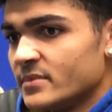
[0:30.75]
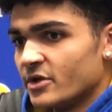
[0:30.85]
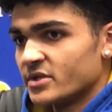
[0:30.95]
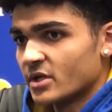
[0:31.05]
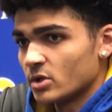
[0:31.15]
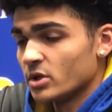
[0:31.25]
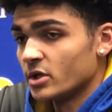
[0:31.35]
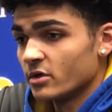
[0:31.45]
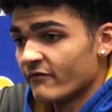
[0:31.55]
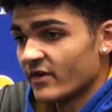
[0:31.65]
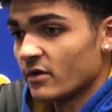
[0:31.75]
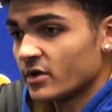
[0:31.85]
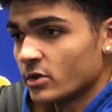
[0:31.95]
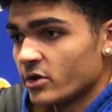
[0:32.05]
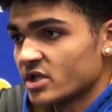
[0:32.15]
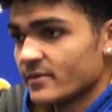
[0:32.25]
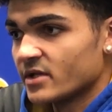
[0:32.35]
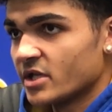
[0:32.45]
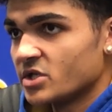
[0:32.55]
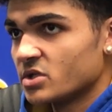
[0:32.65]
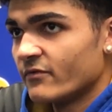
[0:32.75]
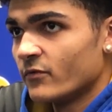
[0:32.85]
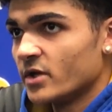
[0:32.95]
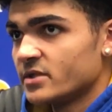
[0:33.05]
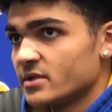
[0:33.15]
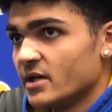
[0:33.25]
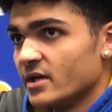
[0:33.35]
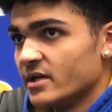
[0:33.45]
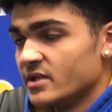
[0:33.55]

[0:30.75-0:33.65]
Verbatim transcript: there's a clear, very clear expectation of what's uh,